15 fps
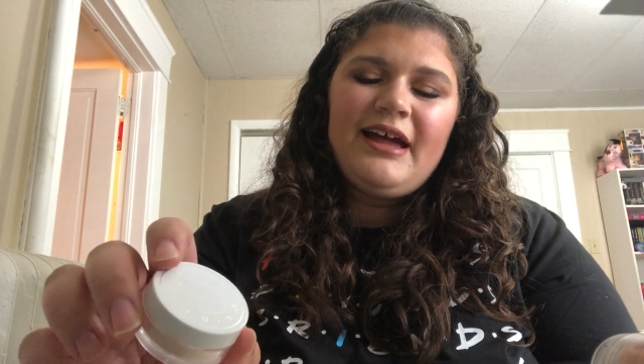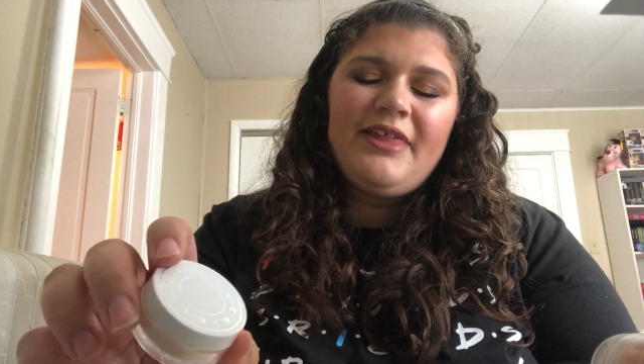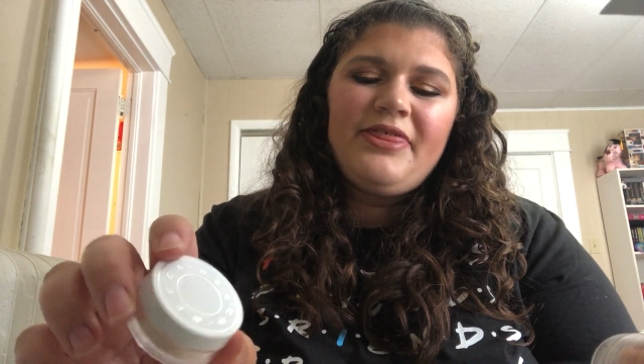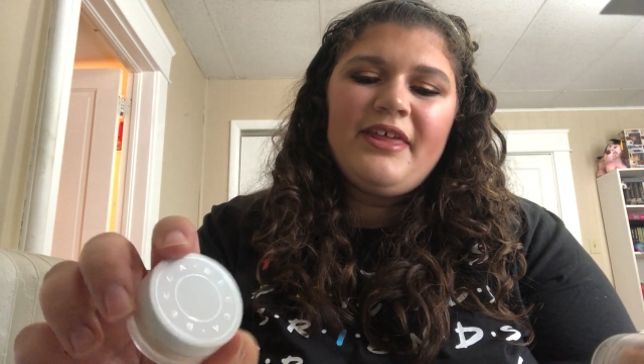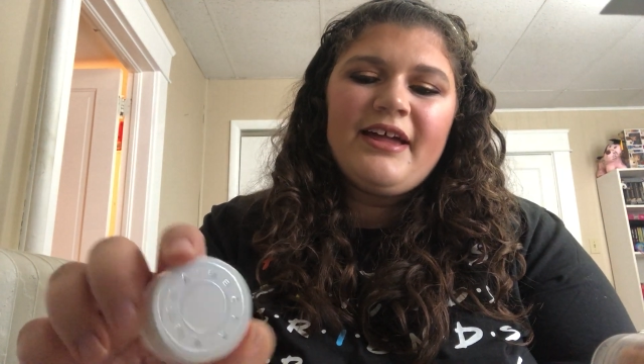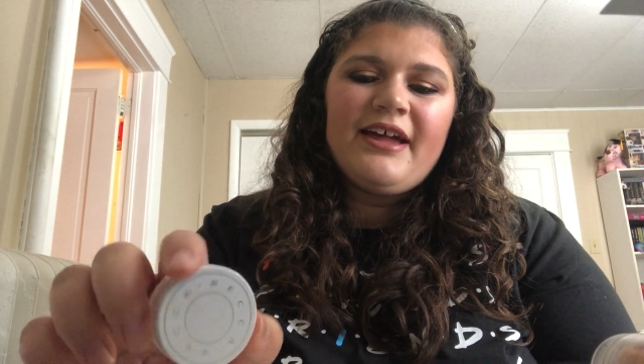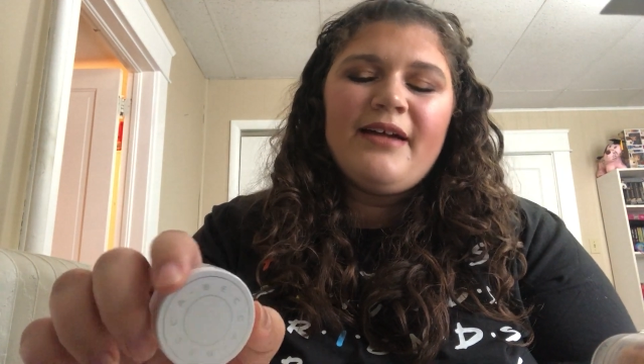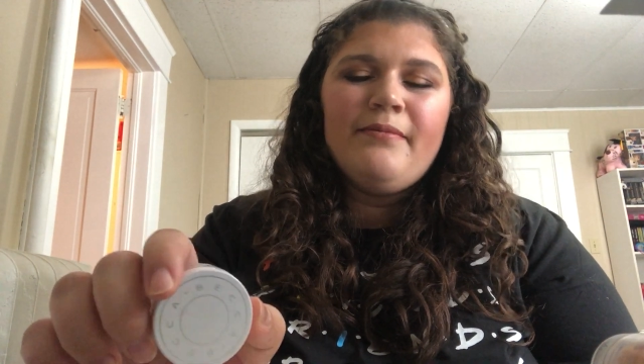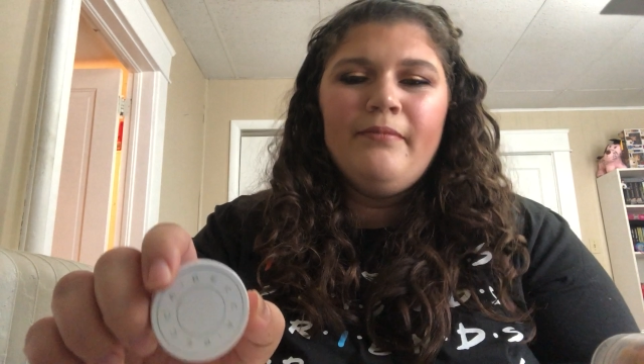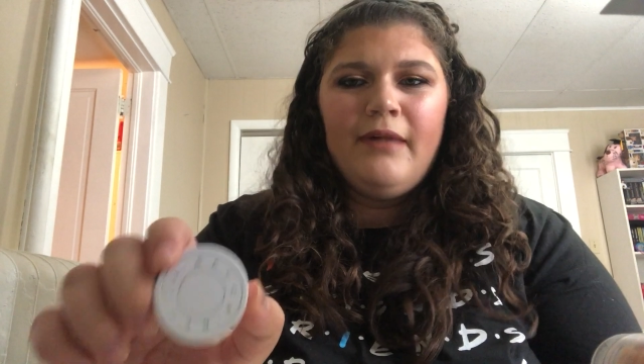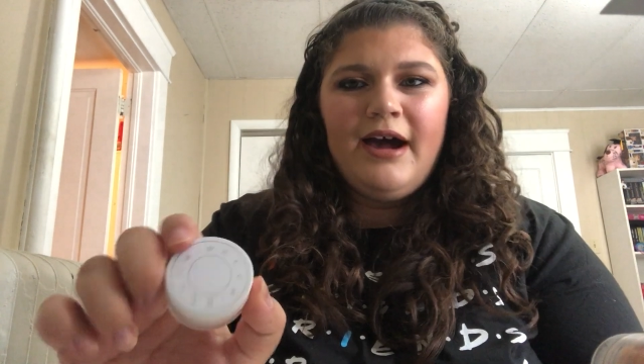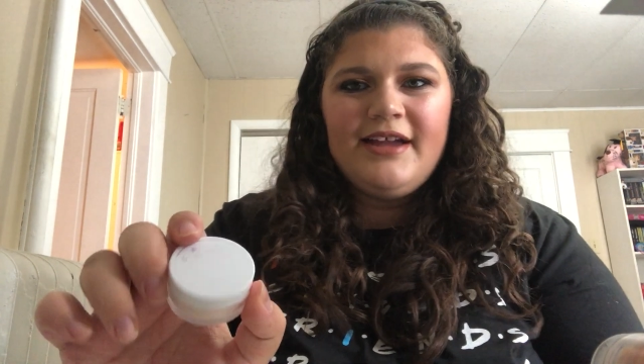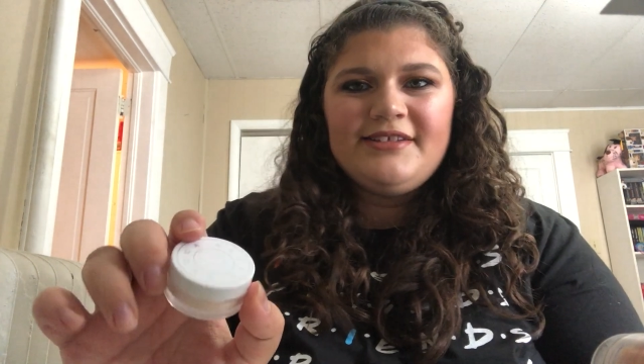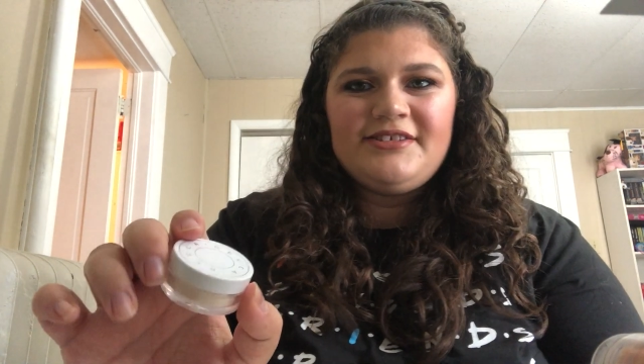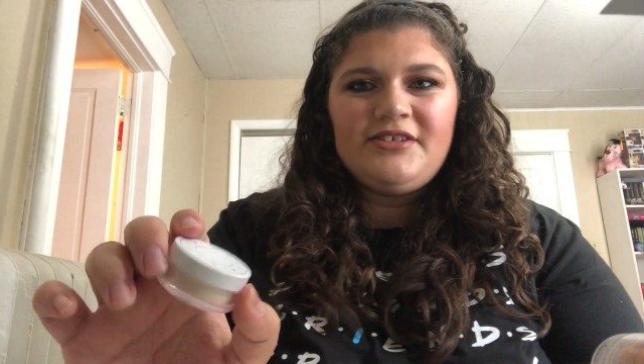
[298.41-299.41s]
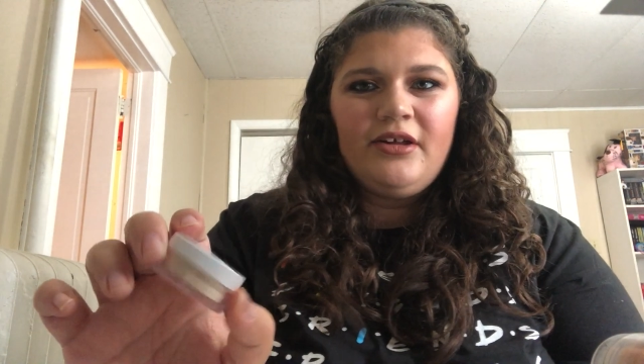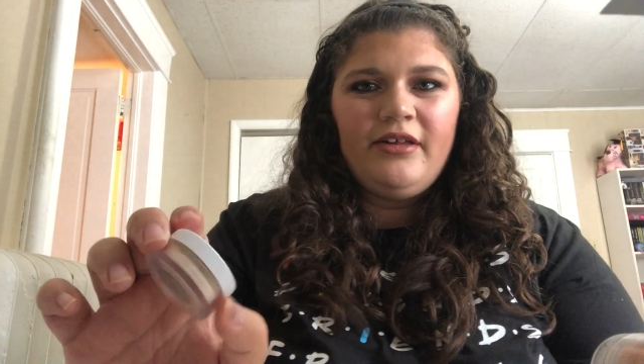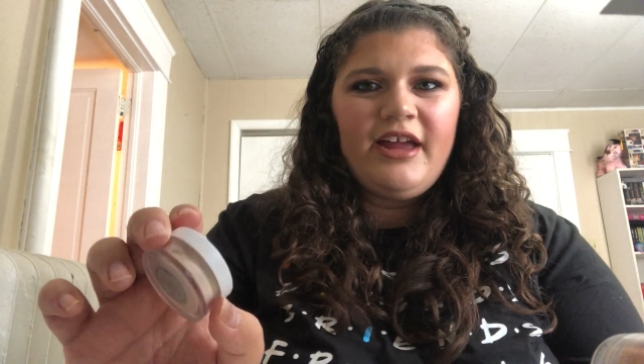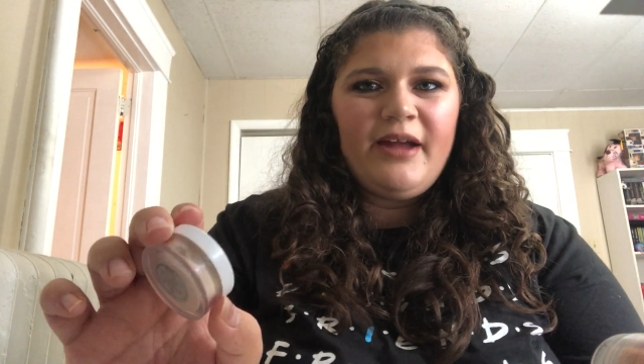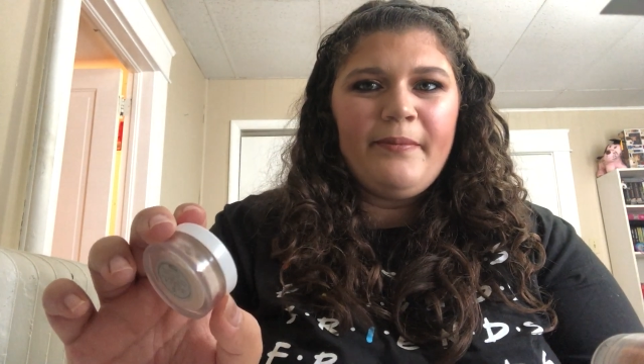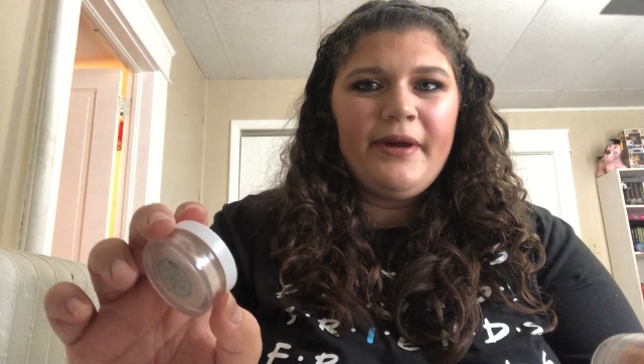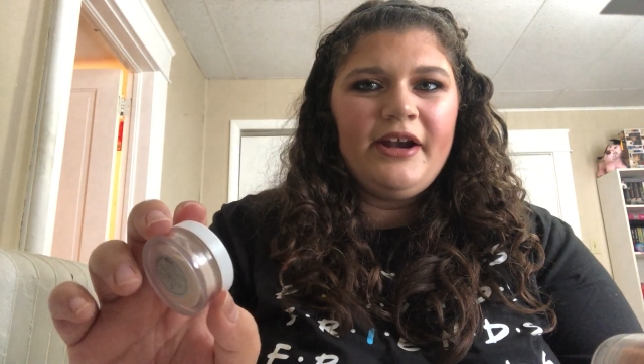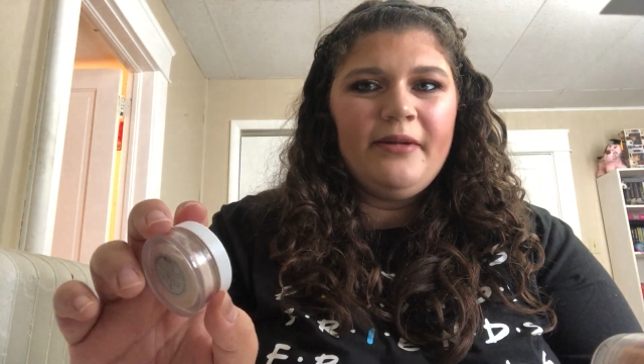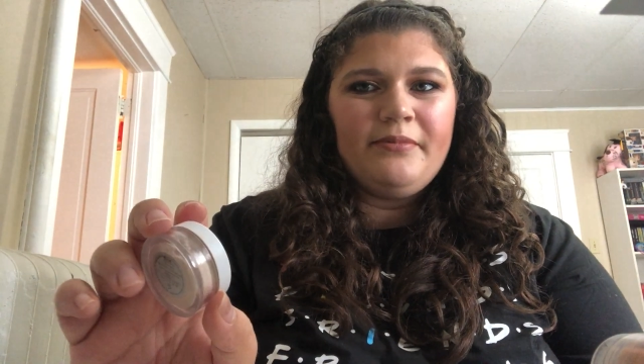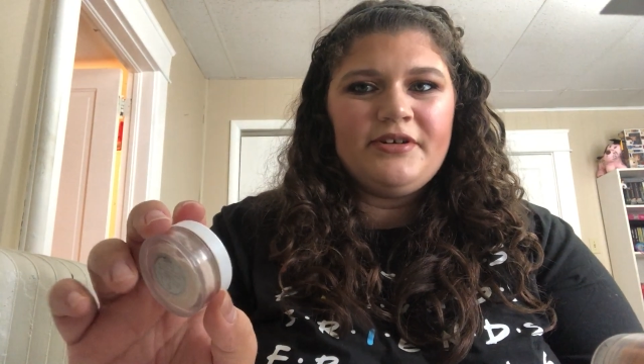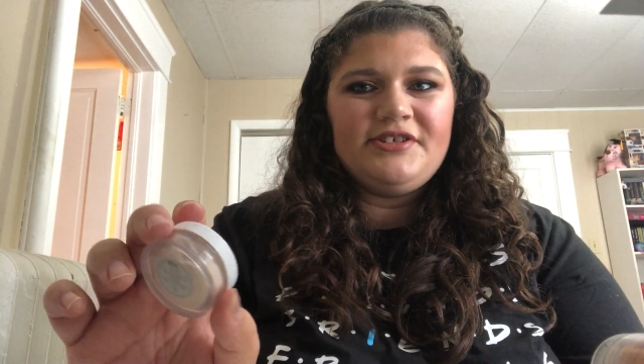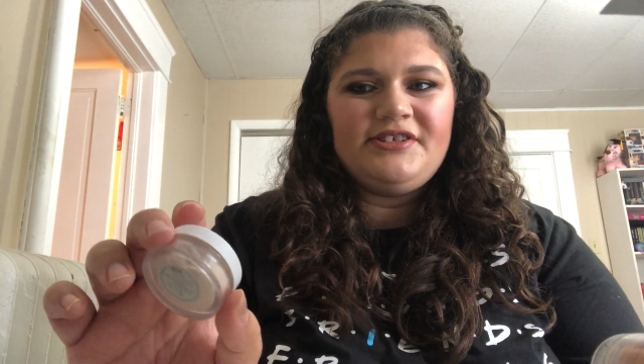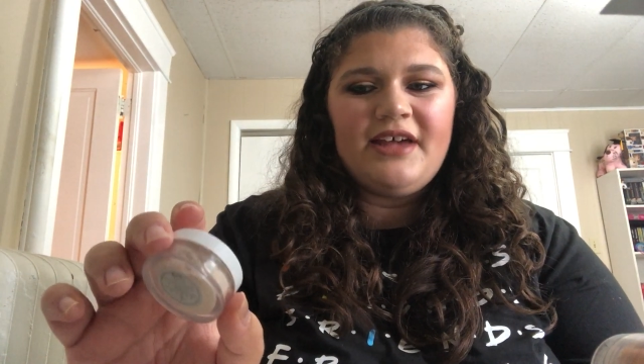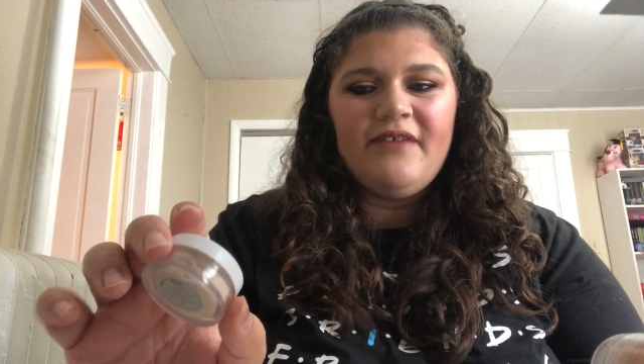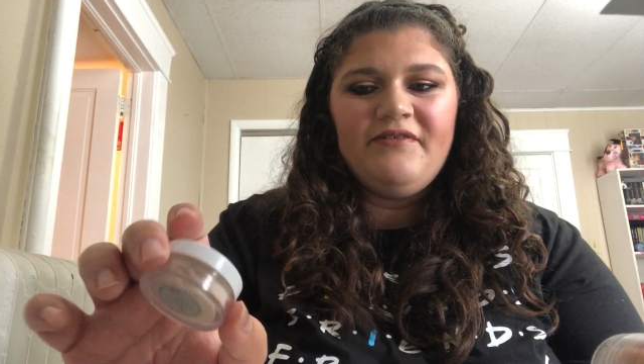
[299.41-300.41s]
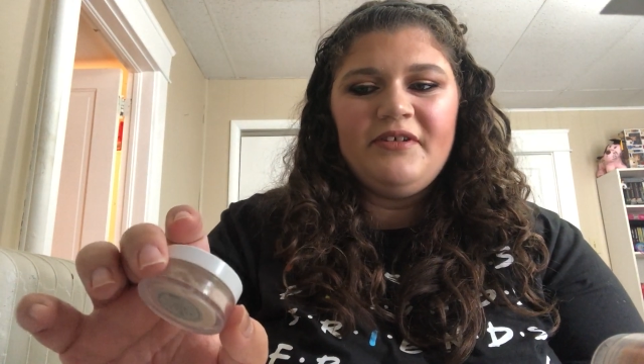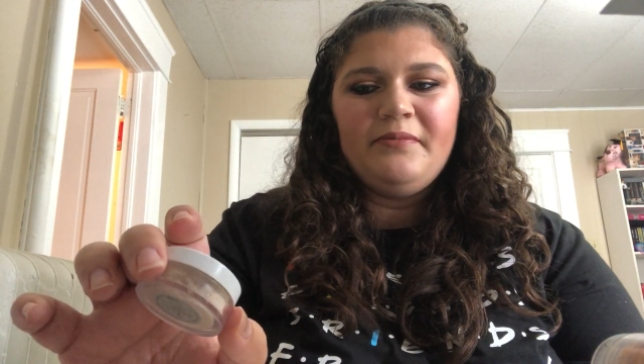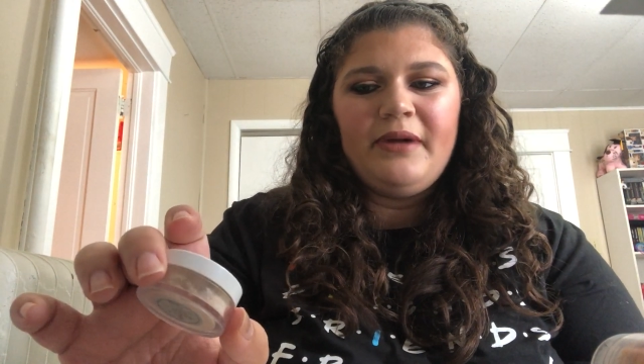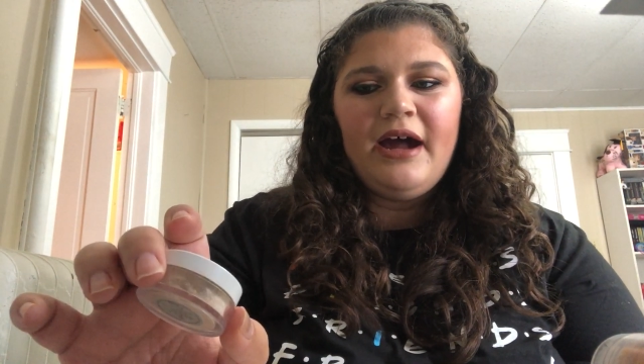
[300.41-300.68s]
I think I might still like my number 7